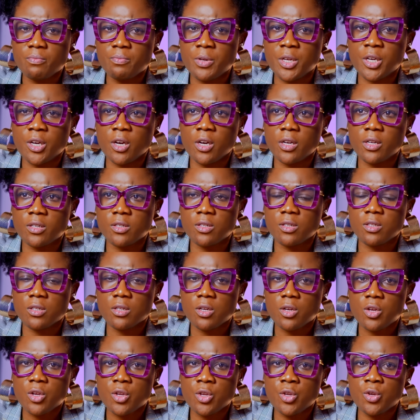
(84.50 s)
because
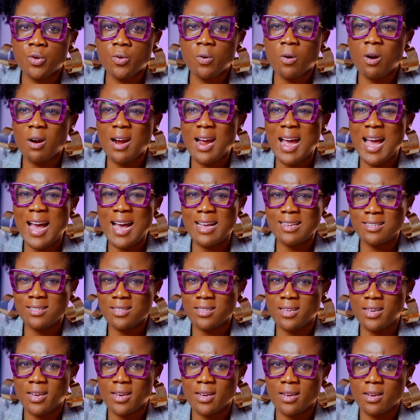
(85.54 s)
you are
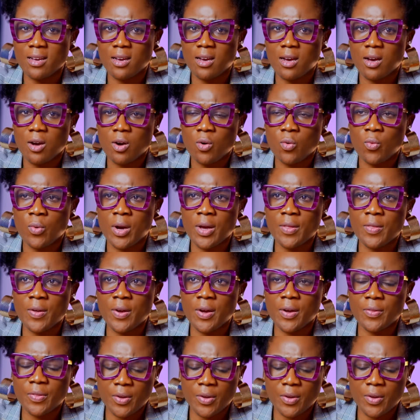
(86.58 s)
asking whether